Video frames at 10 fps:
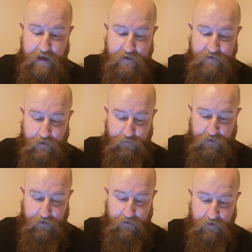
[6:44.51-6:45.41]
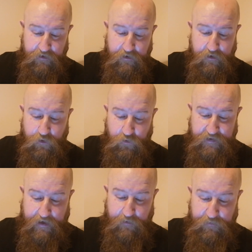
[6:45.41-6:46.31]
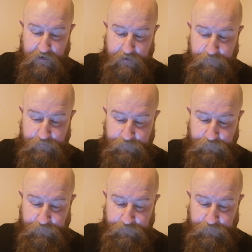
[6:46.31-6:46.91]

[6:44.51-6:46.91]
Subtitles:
asenapine and quetiapine,